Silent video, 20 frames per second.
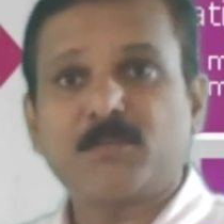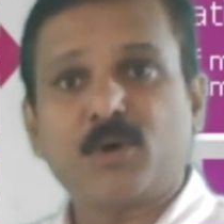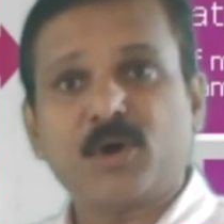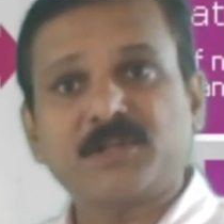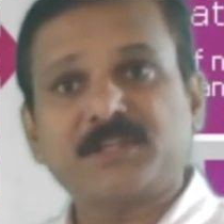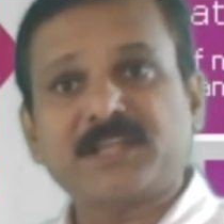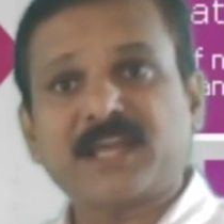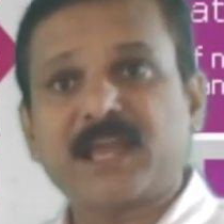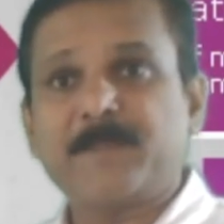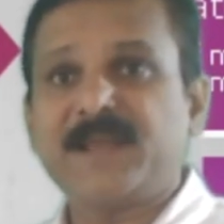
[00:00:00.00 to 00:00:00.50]

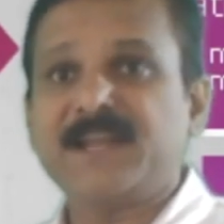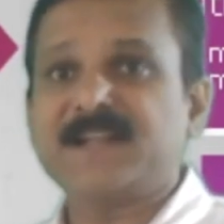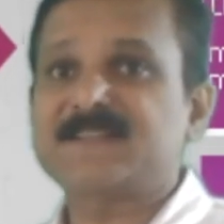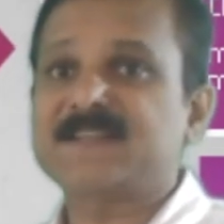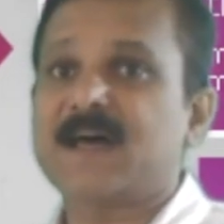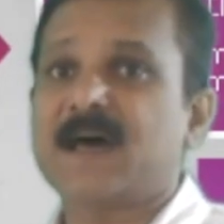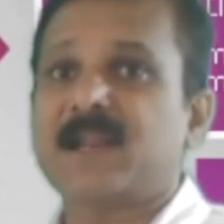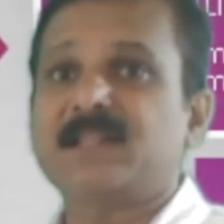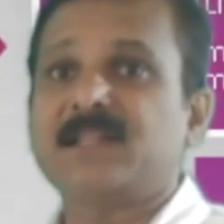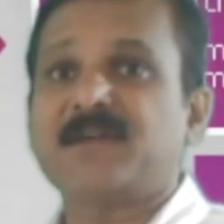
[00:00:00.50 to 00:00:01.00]
Both the gametes
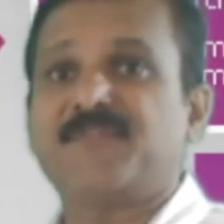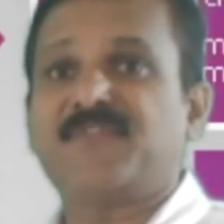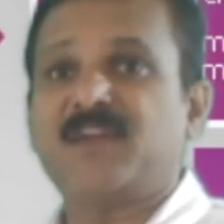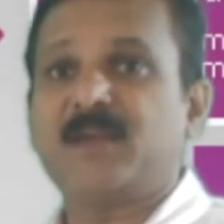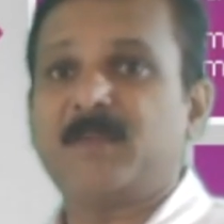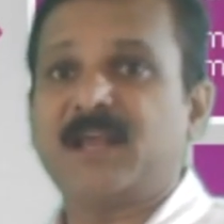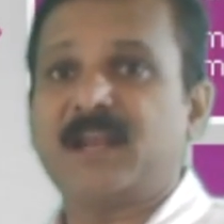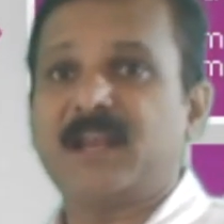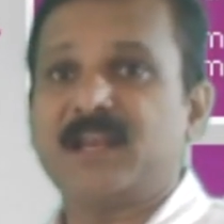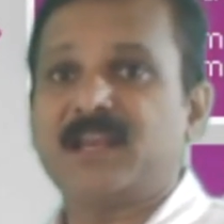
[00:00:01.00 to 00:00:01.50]
are in the
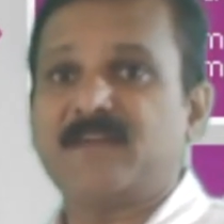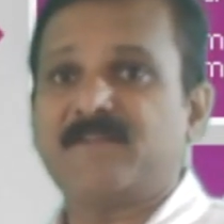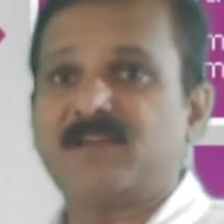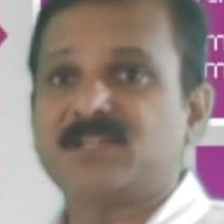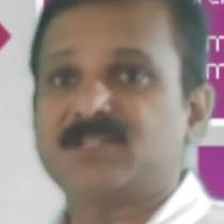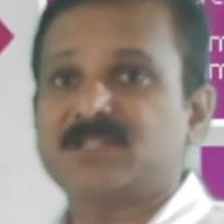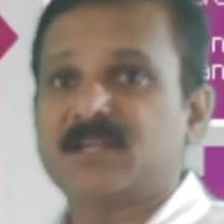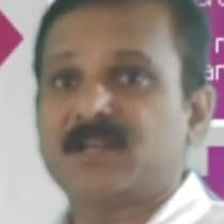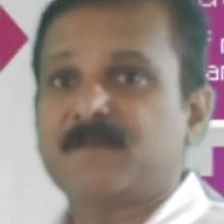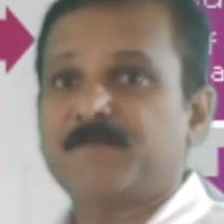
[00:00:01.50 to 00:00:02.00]
female
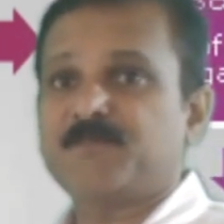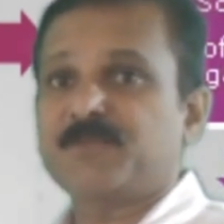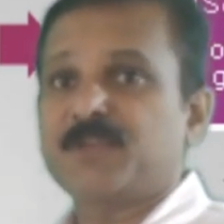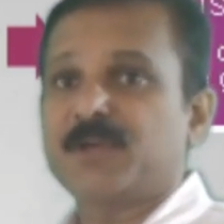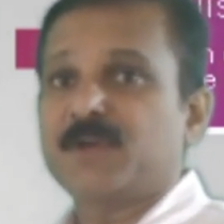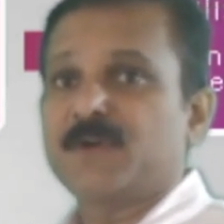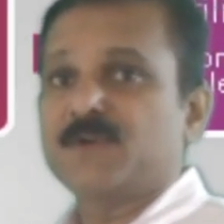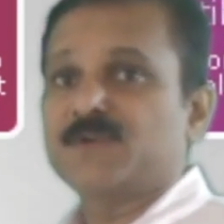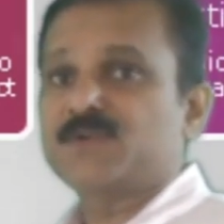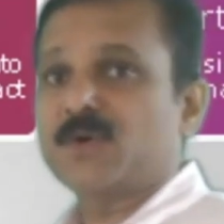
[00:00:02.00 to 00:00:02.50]
individual.
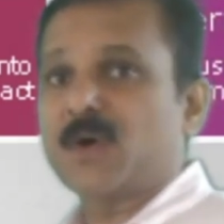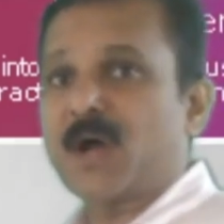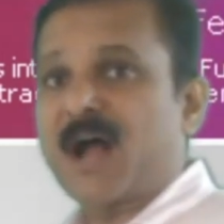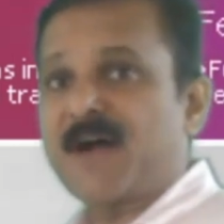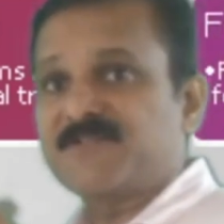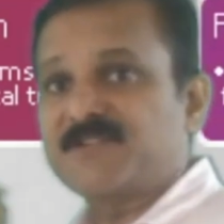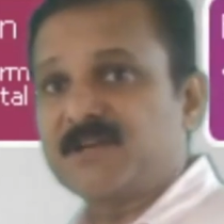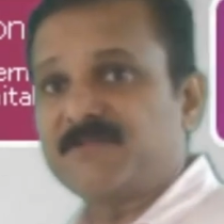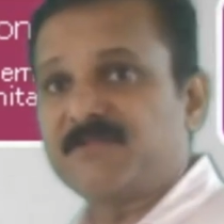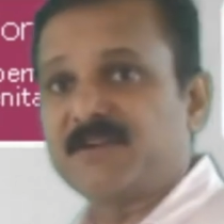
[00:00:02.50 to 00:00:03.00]
So
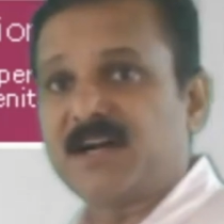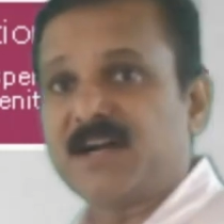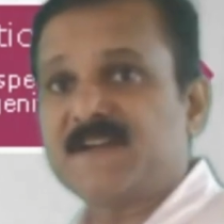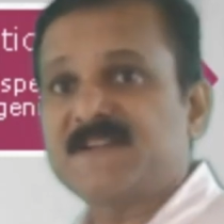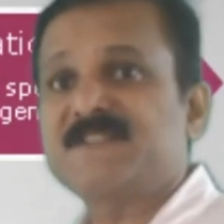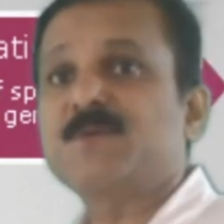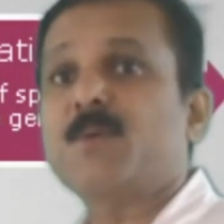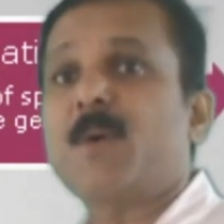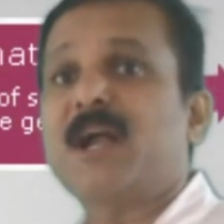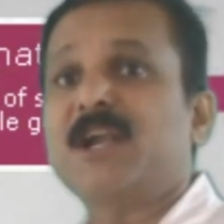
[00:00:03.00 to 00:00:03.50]

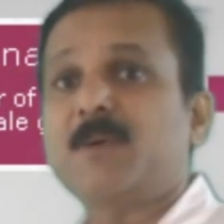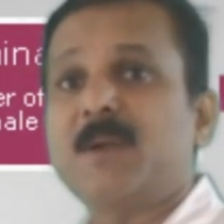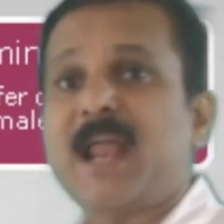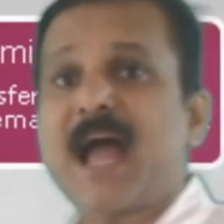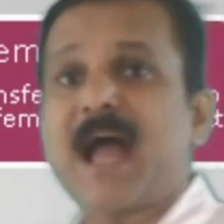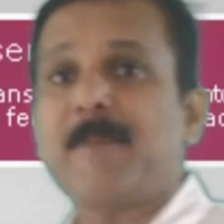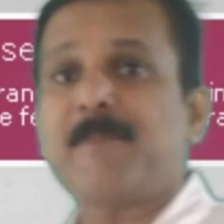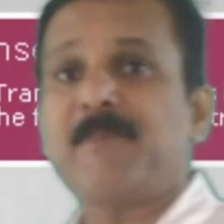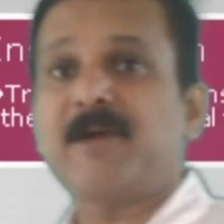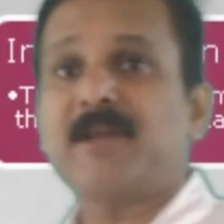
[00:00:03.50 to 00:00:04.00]
afterwards, what will
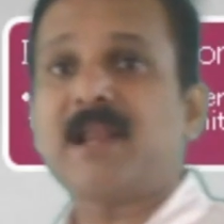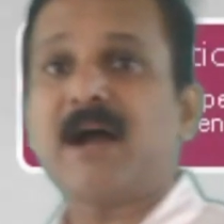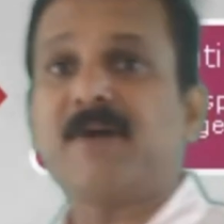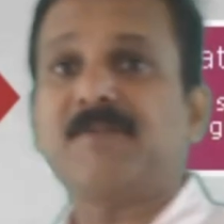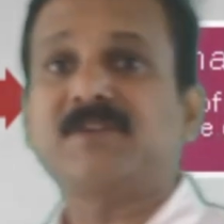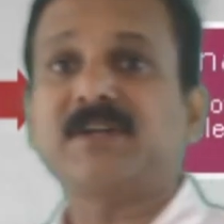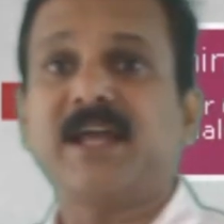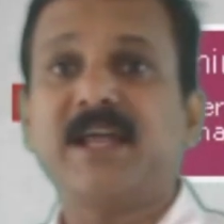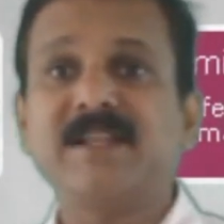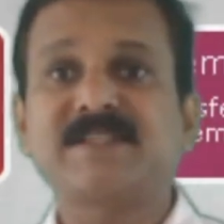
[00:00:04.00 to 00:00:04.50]
happen?
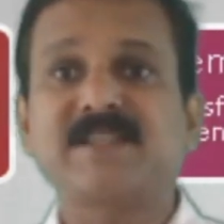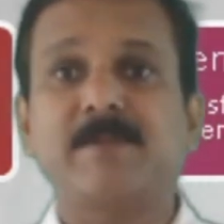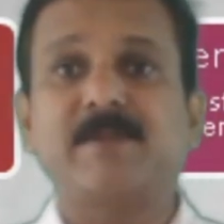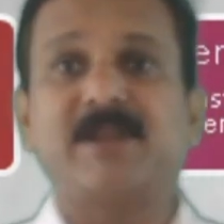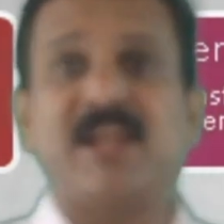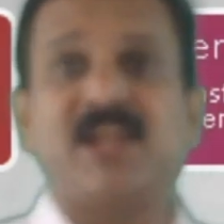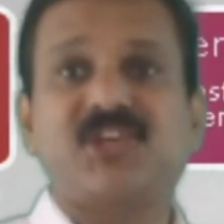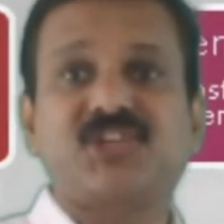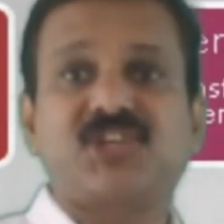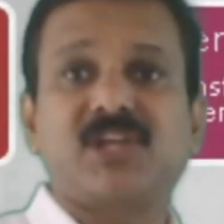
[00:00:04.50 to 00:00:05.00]
After
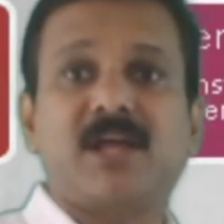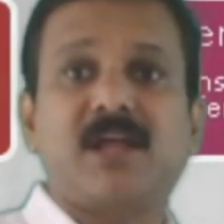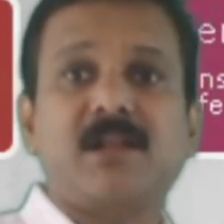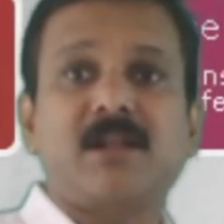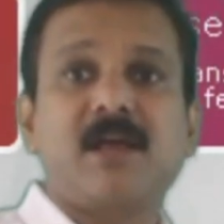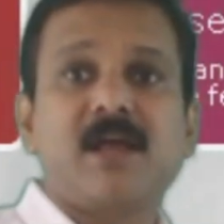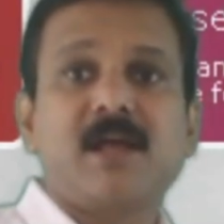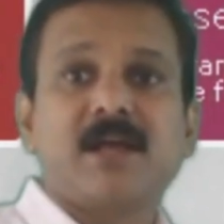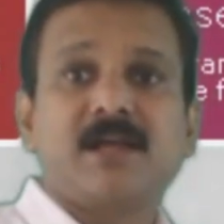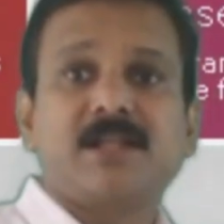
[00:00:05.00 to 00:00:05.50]

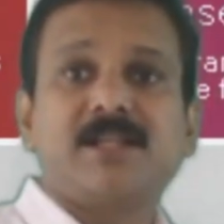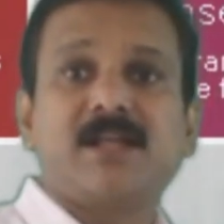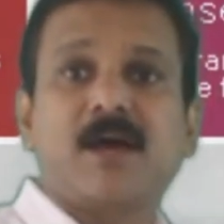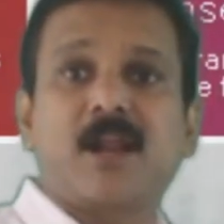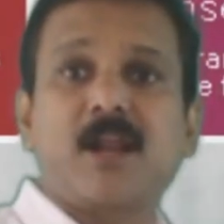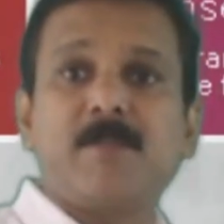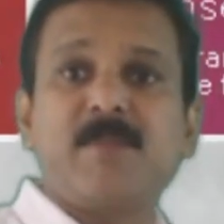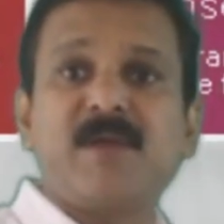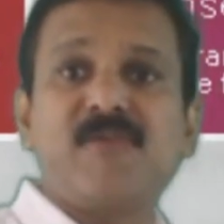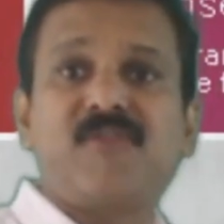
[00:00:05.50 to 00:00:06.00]
insemination, there
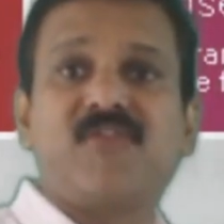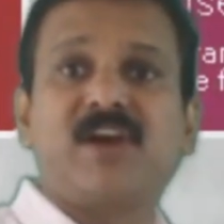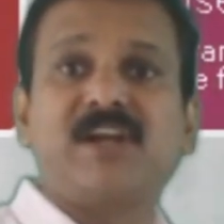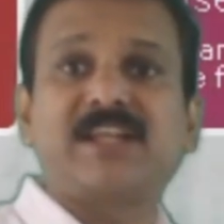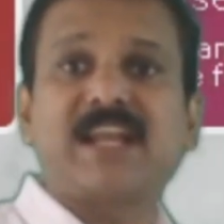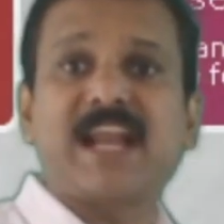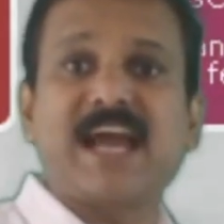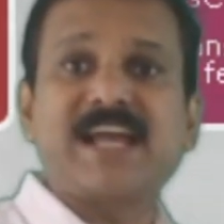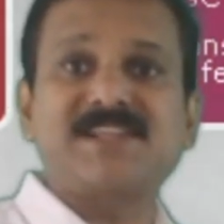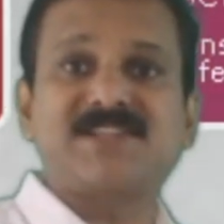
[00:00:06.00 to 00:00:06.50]
will be
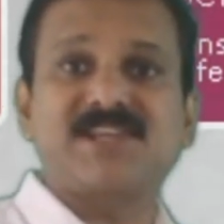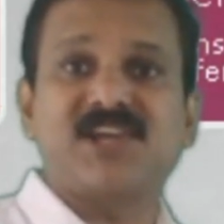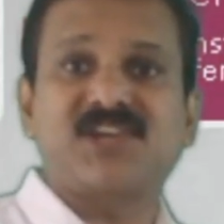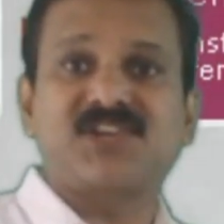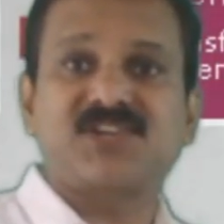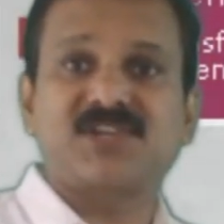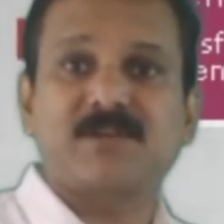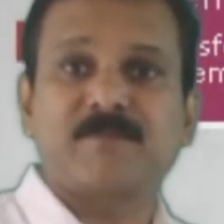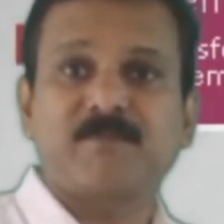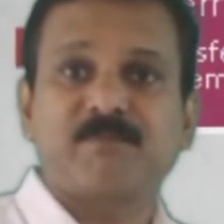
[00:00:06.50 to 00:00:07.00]

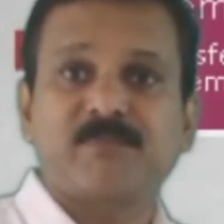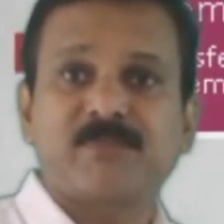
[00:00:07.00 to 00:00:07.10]
fertilization.